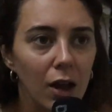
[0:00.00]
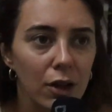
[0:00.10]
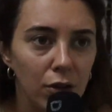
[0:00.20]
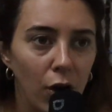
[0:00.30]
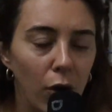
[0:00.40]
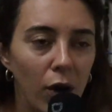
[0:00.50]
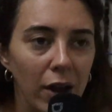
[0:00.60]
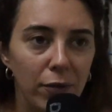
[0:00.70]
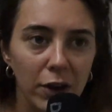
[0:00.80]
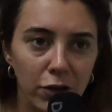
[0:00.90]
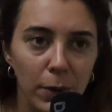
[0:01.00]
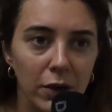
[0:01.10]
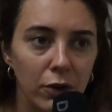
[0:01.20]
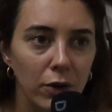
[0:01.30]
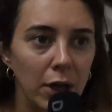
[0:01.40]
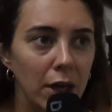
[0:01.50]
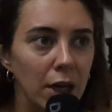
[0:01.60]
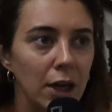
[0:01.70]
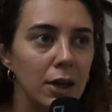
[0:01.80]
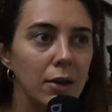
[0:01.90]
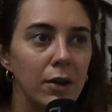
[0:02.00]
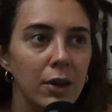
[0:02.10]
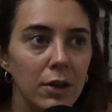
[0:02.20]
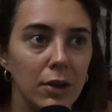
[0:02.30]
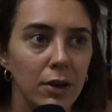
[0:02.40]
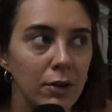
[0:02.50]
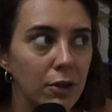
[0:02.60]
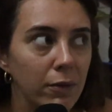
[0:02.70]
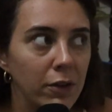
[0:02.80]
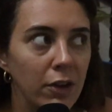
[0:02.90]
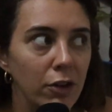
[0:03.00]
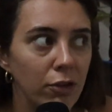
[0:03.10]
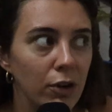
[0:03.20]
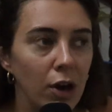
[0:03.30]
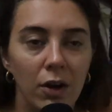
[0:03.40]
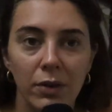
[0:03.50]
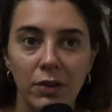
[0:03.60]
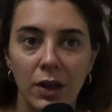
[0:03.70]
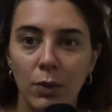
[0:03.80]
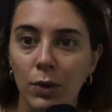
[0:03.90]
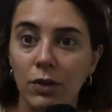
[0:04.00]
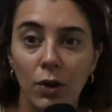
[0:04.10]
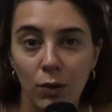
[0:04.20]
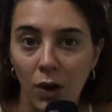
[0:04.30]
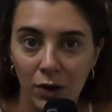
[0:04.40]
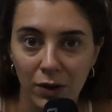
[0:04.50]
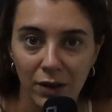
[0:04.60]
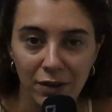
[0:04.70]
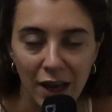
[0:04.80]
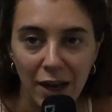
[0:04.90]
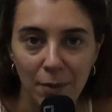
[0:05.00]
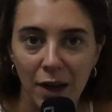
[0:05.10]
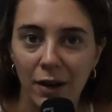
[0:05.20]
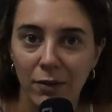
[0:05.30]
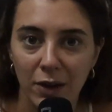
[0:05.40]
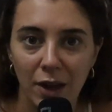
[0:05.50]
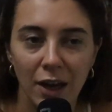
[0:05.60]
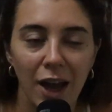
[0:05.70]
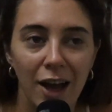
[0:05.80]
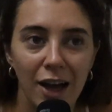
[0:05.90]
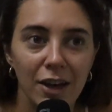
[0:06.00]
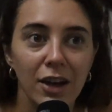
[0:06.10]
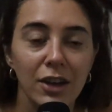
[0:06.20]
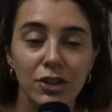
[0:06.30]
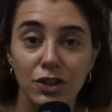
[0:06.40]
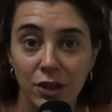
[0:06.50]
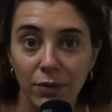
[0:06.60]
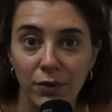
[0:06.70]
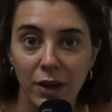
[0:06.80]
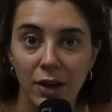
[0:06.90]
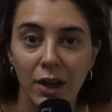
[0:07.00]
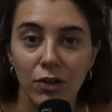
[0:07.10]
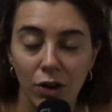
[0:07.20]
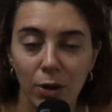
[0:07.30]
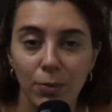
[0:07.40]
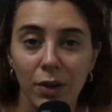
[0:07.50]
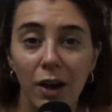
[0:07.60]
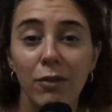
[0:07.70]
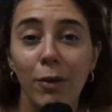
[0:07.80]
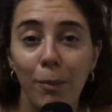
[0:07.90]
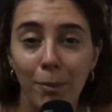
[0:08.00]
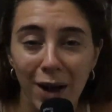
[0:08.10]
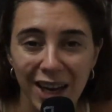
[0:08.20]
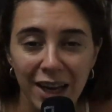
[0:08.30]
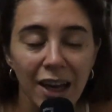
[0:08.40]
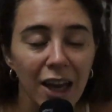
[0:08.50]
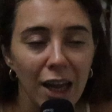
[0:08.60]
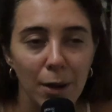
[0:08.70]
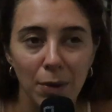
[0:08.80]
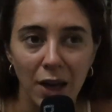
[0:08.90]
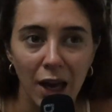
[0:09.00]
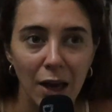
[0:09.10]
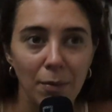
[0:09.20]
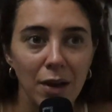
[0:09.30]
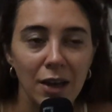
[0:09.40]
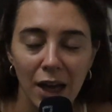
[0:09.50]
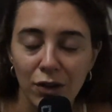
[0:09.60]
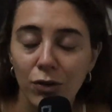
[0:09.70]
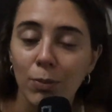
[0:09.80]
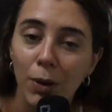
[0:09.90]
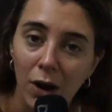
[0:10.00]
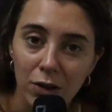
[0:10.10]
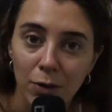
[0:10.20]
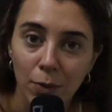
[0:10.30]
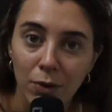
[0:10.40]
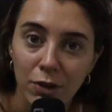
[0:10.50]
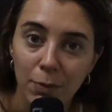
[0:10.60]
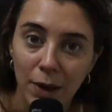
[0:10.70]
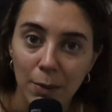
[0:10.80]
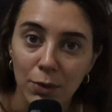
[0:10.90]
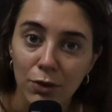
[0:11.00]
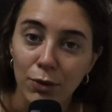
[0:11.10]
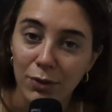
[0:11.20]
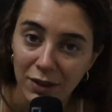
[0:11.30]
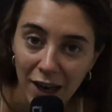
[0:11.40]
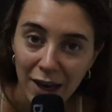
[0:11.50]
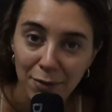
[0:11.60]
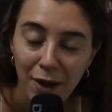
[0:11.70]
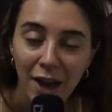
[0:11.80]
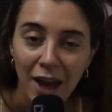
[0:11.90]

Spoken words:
So I finished my degree. The service industry obviously was no longer the same, and everything had shifted in terms of money. It became next to impossible to be able to save,